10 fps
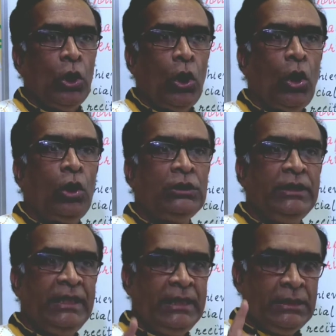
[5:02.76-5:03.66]

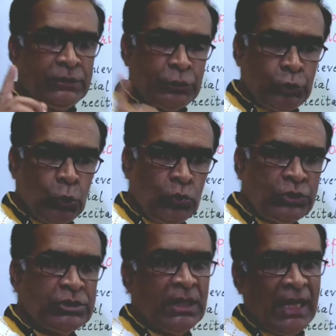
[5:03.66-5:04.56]
on the
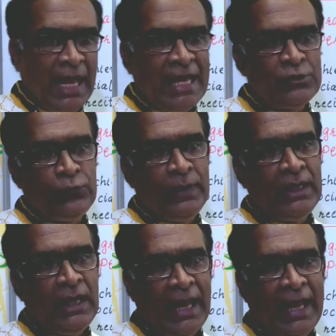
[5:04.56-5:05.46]
stones as
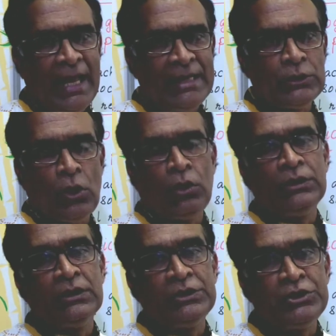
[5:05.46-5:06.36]
well as
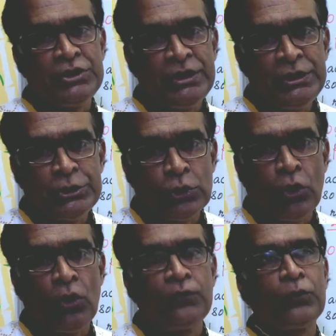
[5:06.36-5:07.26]
on the sheet
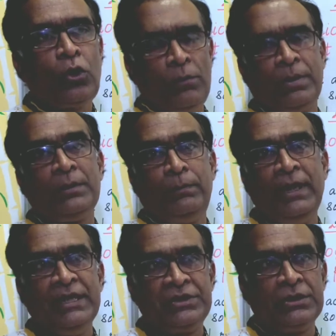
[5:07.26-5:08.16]
of copper
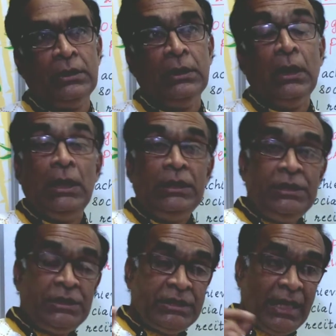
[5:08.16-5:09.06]
plate.
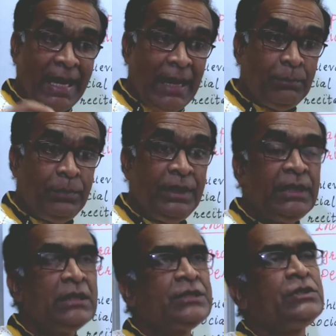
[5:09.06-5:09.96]
It
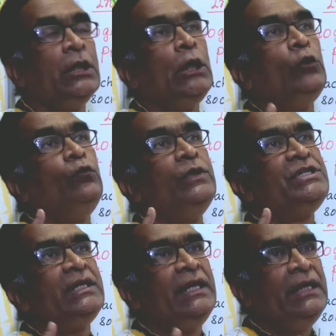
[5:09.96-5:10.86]
appears,
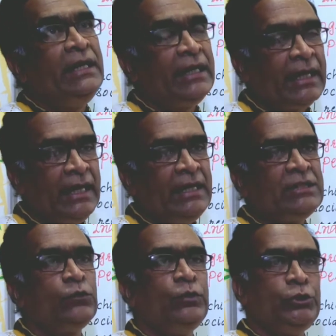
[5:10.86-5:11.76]
which
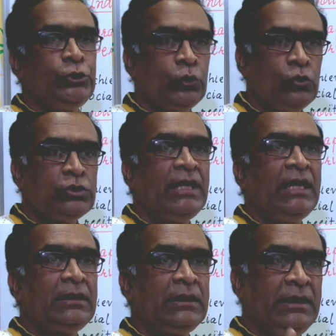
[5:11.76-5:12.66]
indicates, which shows
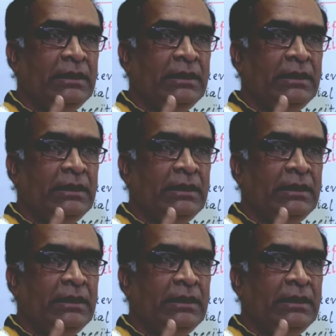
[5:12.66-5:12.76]
that